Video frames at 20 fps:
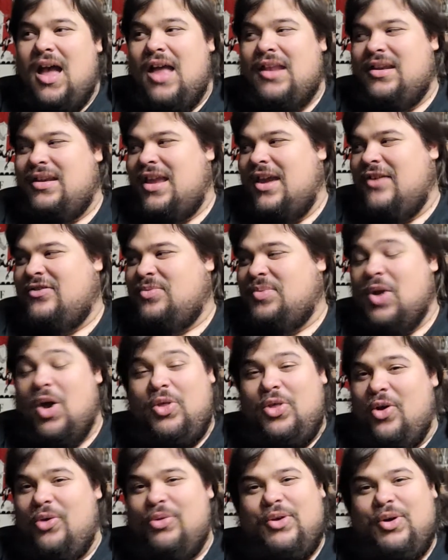I didn't have to be.
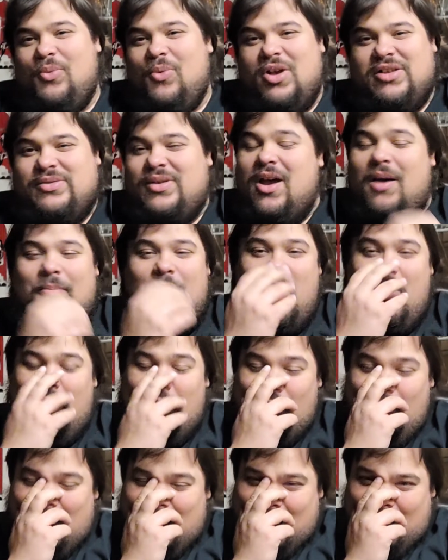Although there was a
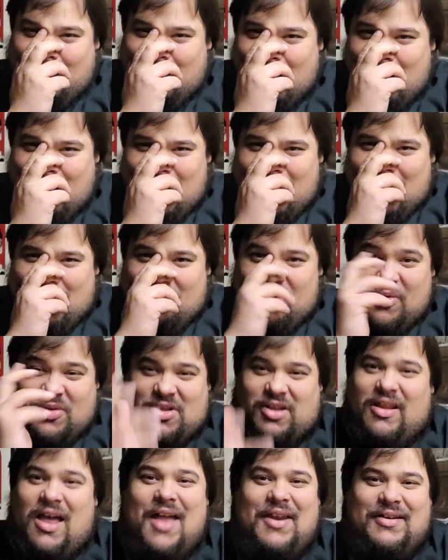moment where there was
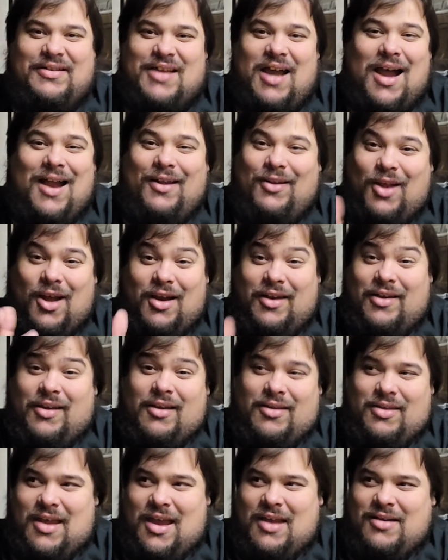the line of dialogue
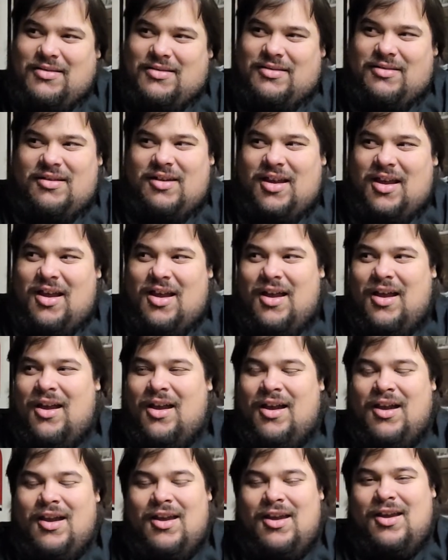that
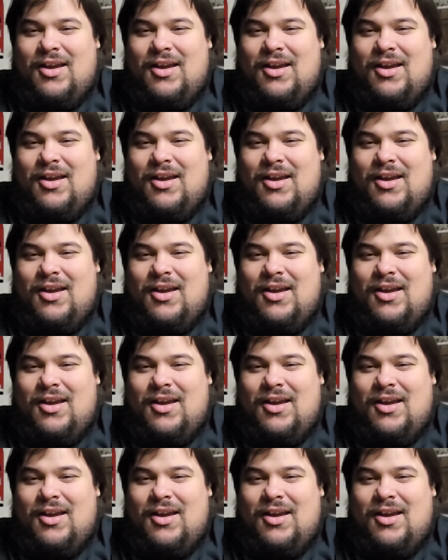uh,